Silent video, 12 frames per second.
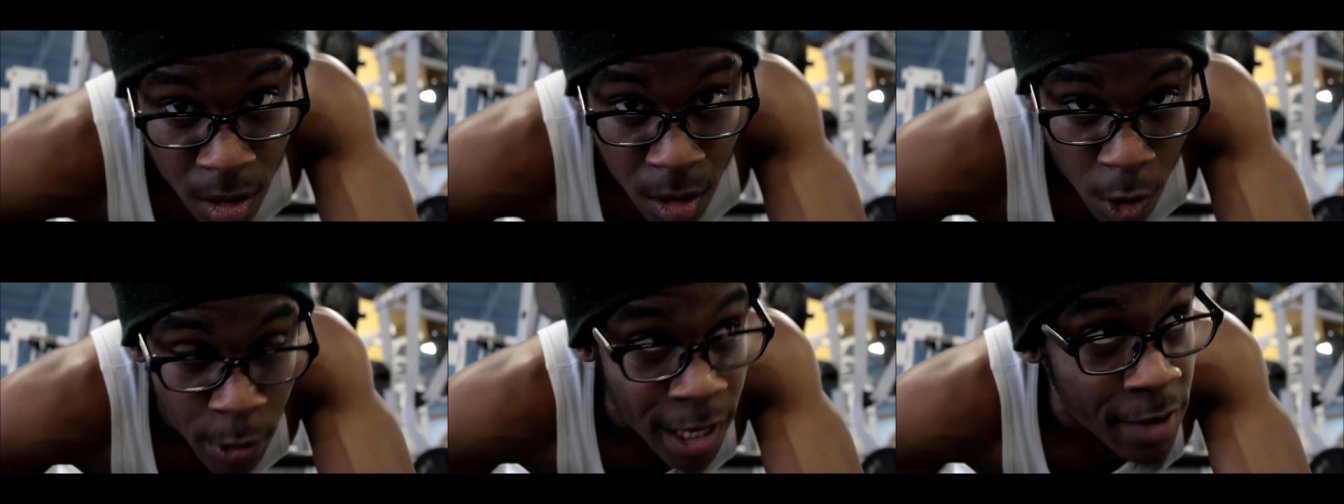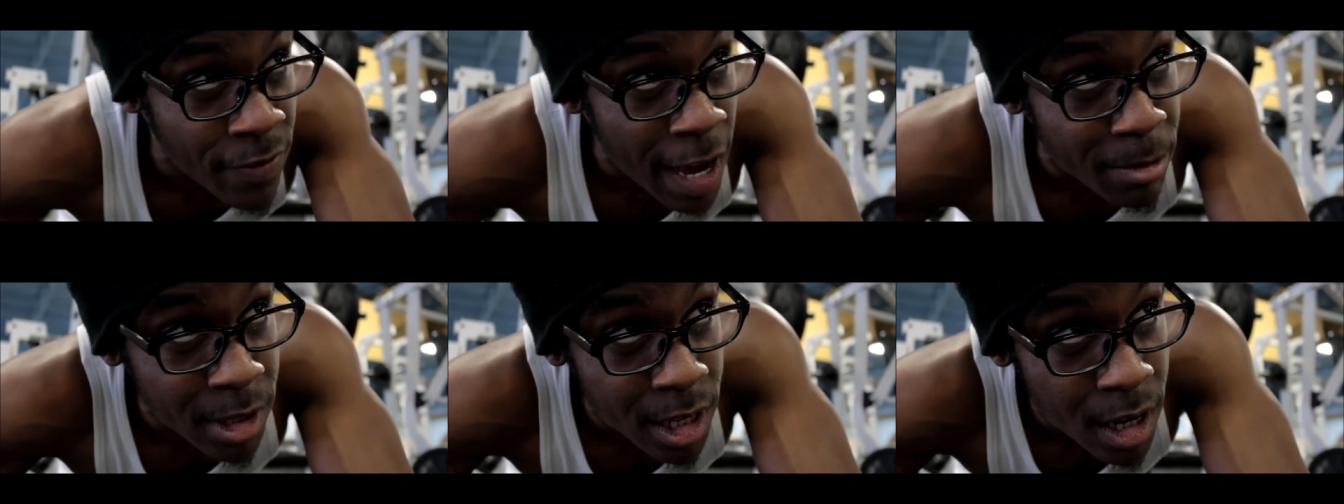Okay,
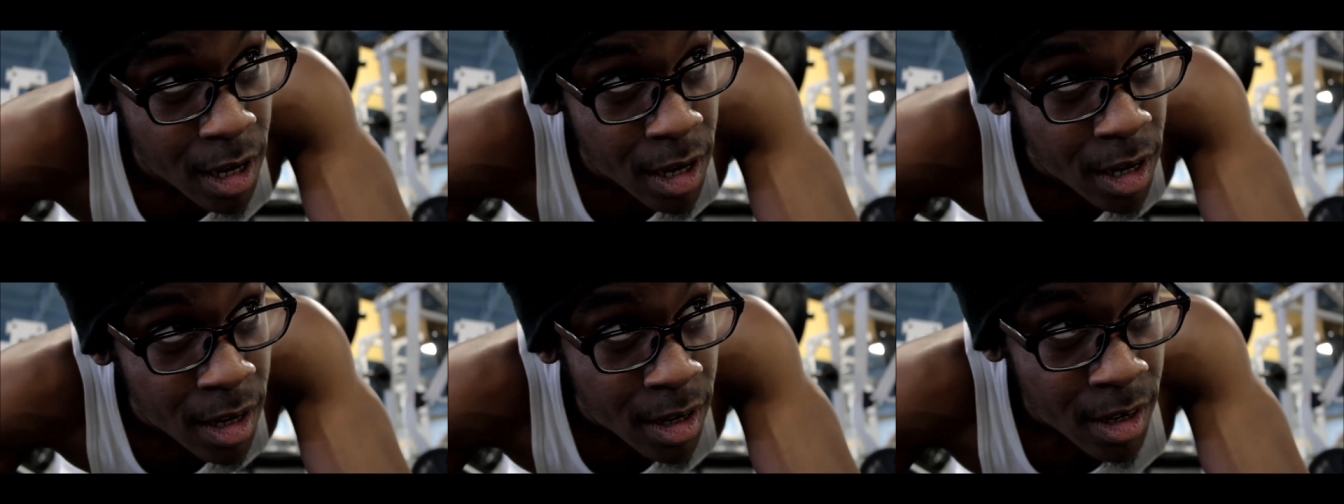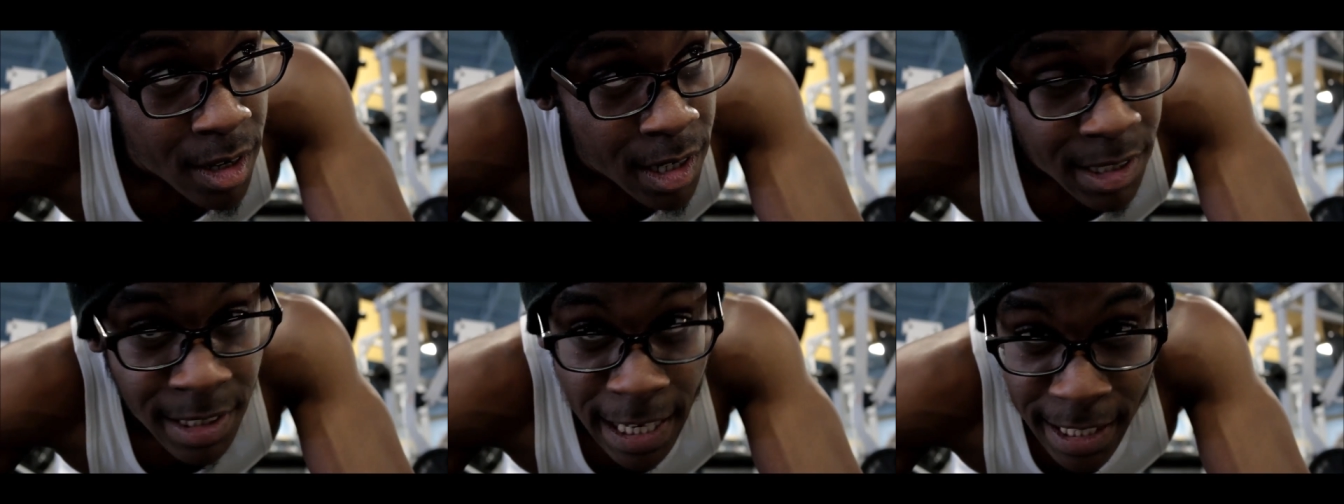family.
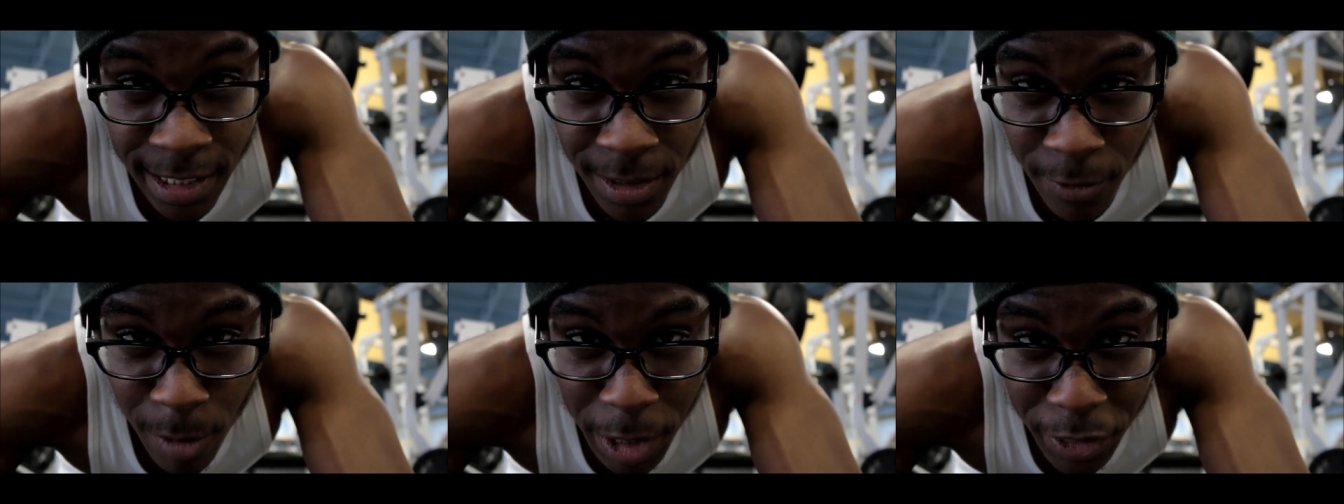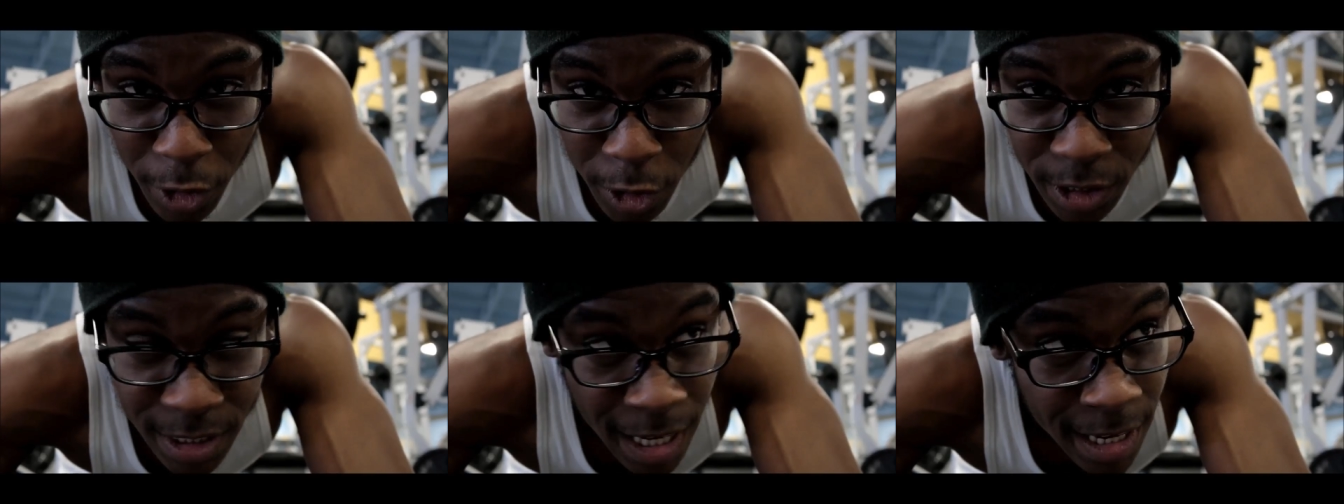Second of my third
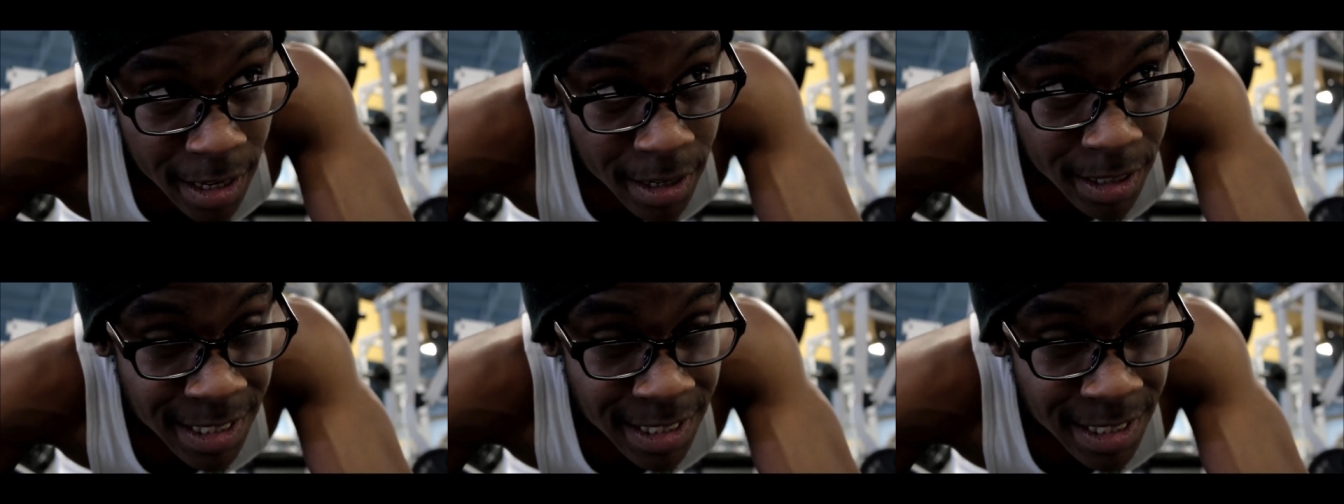set.